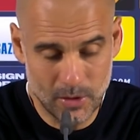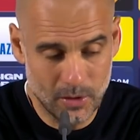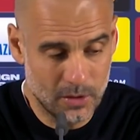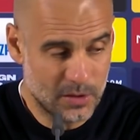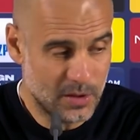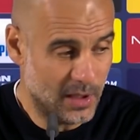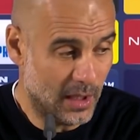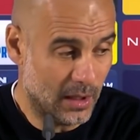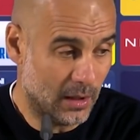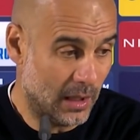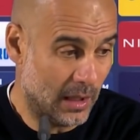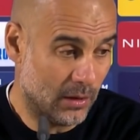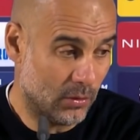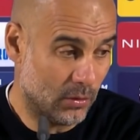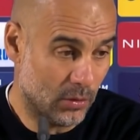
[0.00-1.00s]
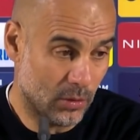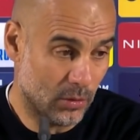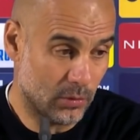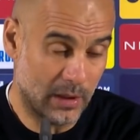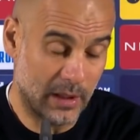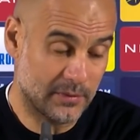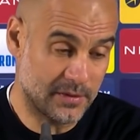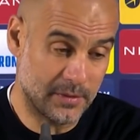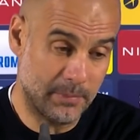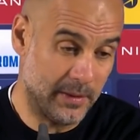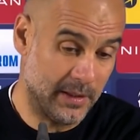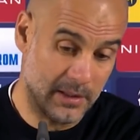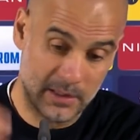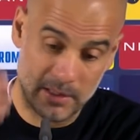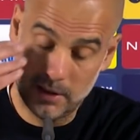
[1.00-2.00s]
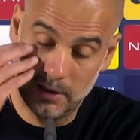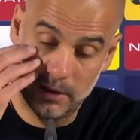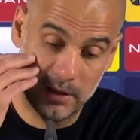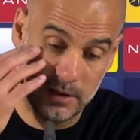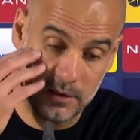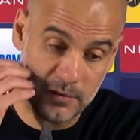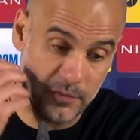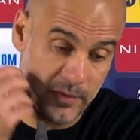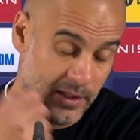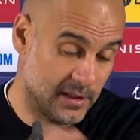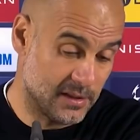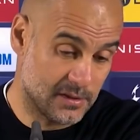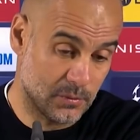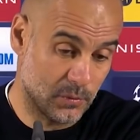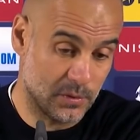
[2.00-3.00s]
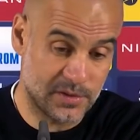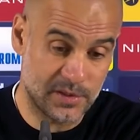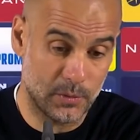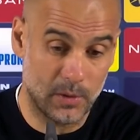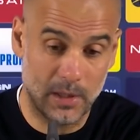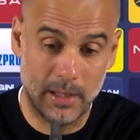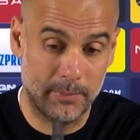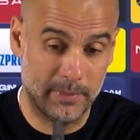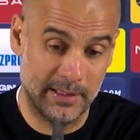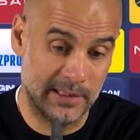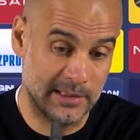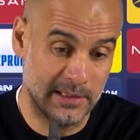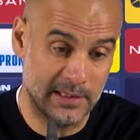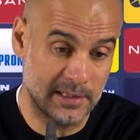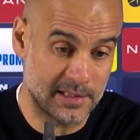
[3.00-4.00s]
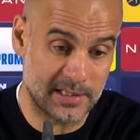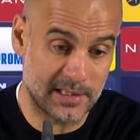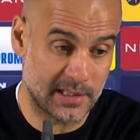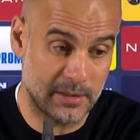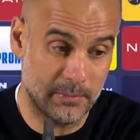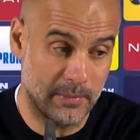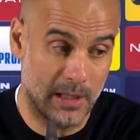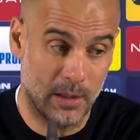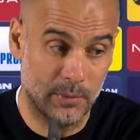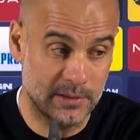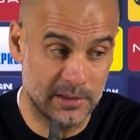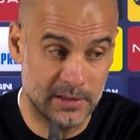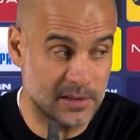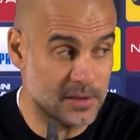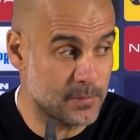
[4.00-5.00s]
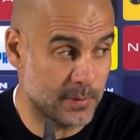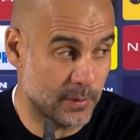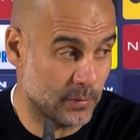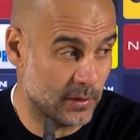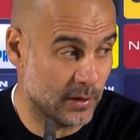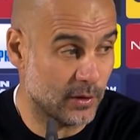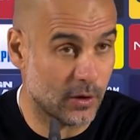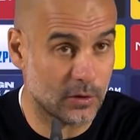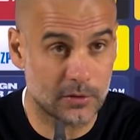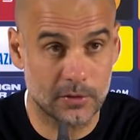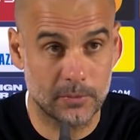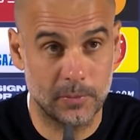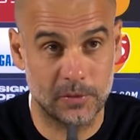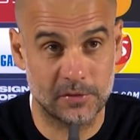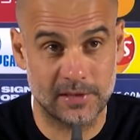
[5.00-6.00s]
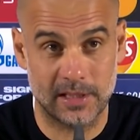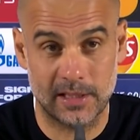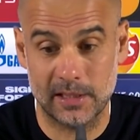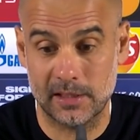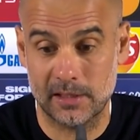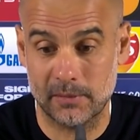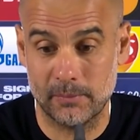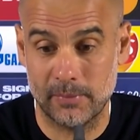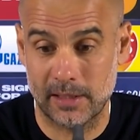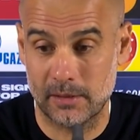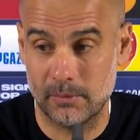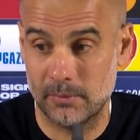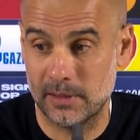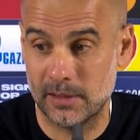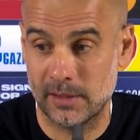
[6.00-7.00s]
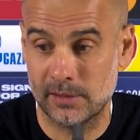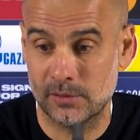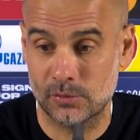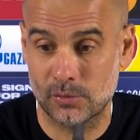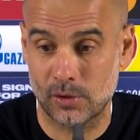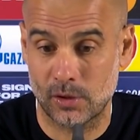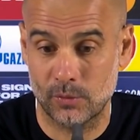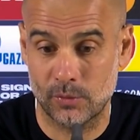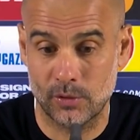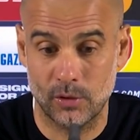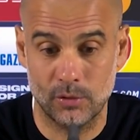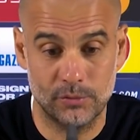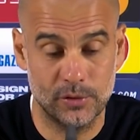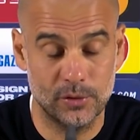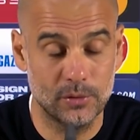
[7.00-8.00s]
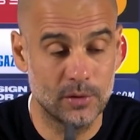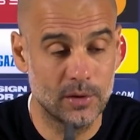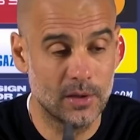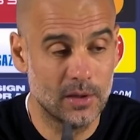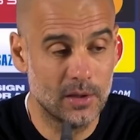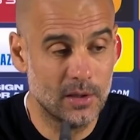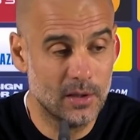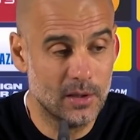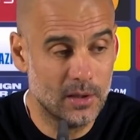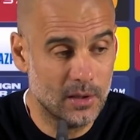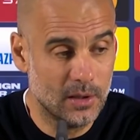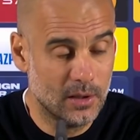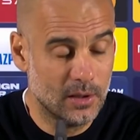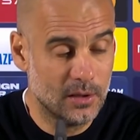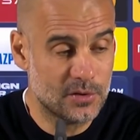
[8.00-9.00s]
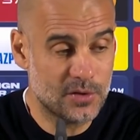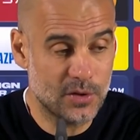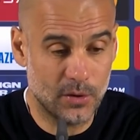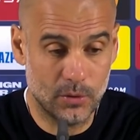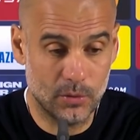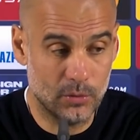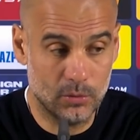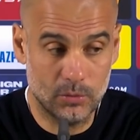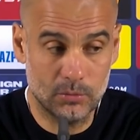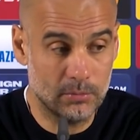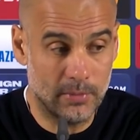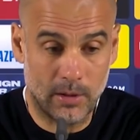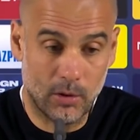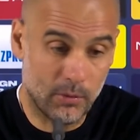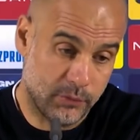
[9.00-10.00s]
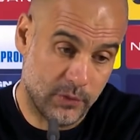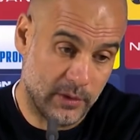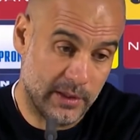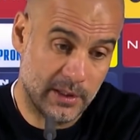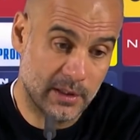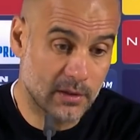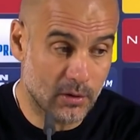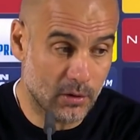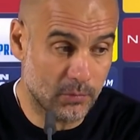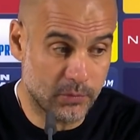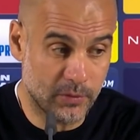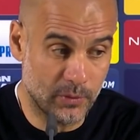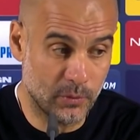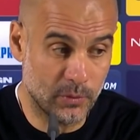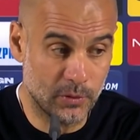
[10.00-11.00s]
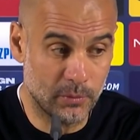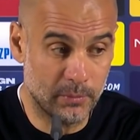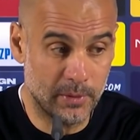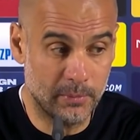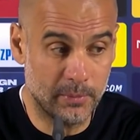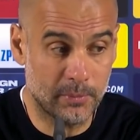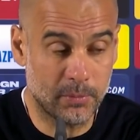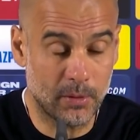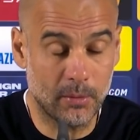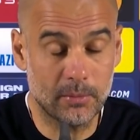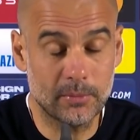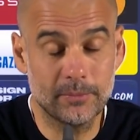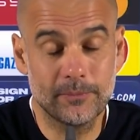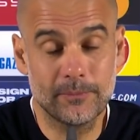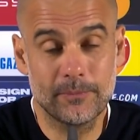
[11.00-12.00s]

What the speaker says: See, I don't know, have the pain here in his face. We'll see what happened. I didn't see him now. I didn't speak with the doctor because I came back immediately to talk with all of you. So, but hopefully it will not be a big problem.